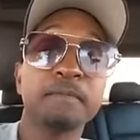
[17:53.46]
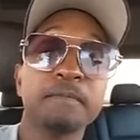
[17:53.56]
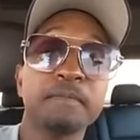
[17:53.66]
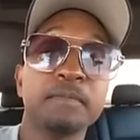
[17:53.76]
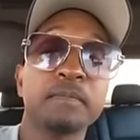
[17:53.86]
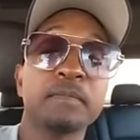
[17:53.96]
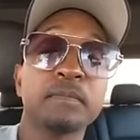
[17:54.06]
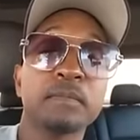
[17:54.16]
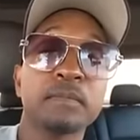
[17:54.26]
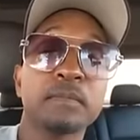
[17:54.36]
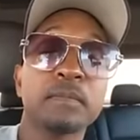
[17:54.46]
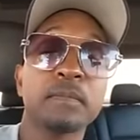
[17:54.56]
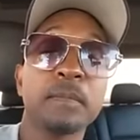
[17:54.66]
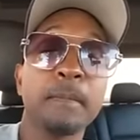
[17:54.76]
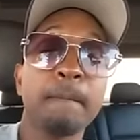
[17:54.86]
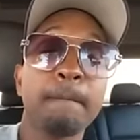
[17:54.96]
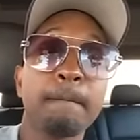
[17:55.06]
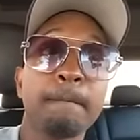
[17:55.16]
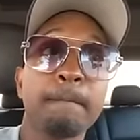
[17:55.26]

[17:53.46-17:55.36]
Nobody speaks.